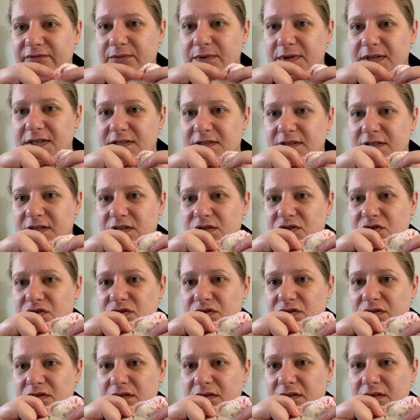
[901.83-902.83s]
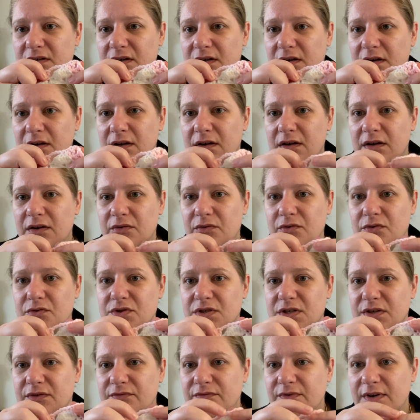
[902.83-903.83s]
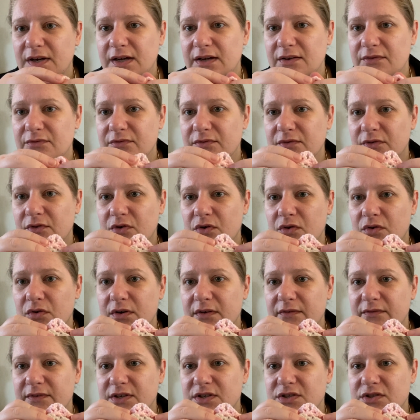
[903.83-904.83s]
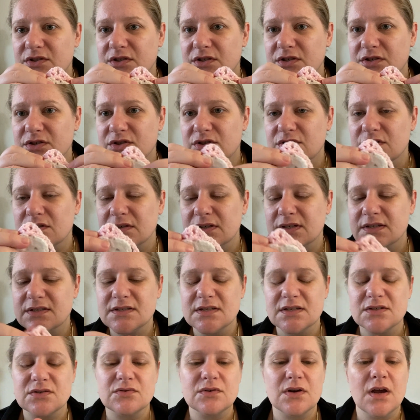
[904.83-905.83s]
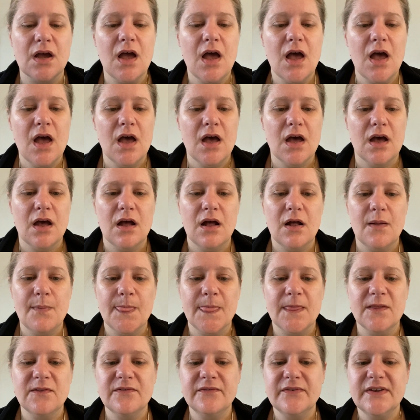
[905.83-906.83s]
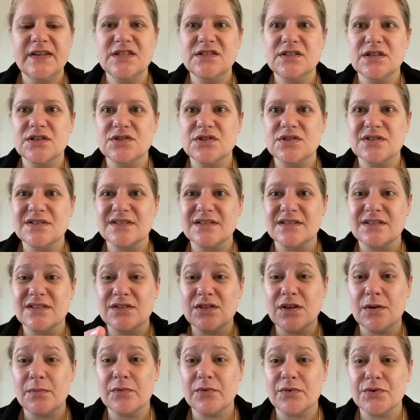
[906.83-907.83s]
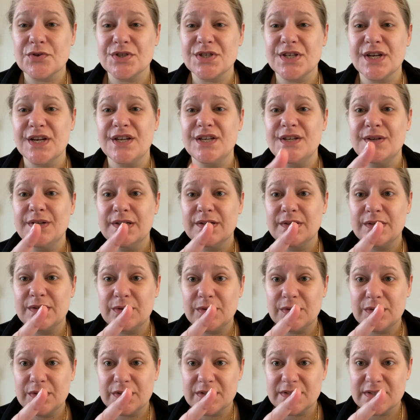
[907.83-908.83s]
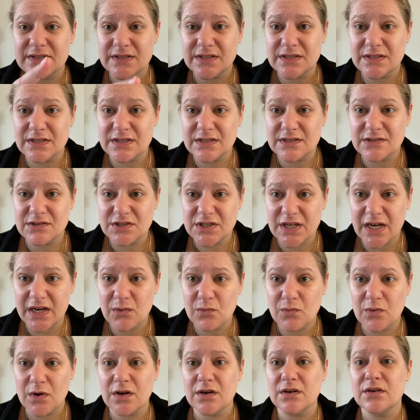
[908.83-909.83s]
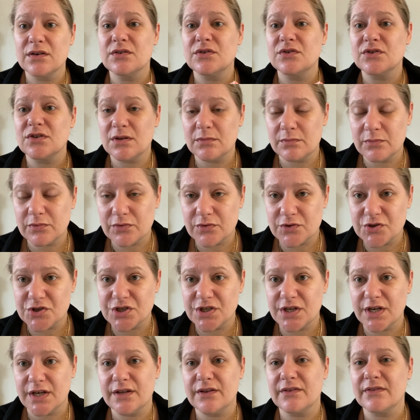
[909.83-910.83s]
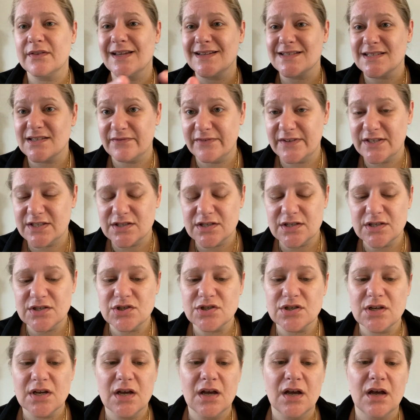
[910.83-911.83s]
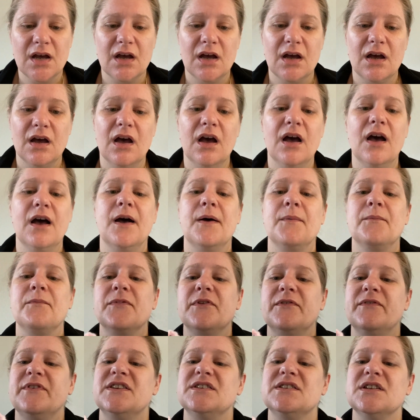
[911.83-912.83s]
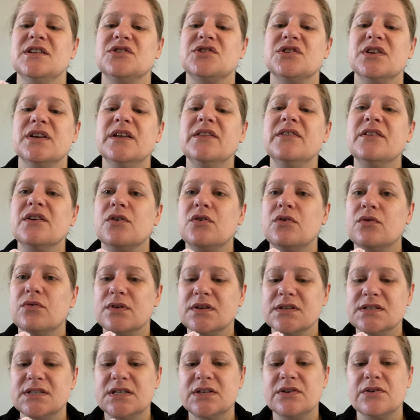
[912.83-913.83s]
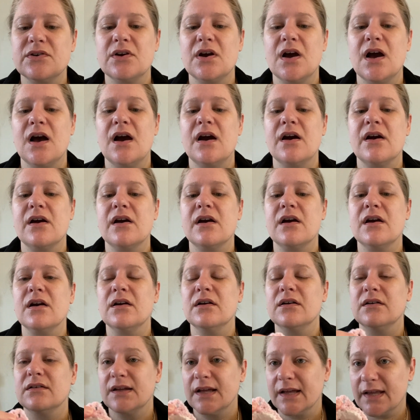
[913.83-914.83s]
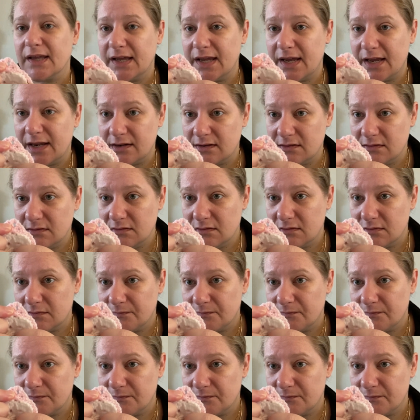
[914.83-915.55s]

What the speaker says: V-stitch, crochet five, corner V-stitch, etc. The V-stitches is a double crochet, chain one, double crochet, that's a V-stitch. The V-stitch in the corners here are, again,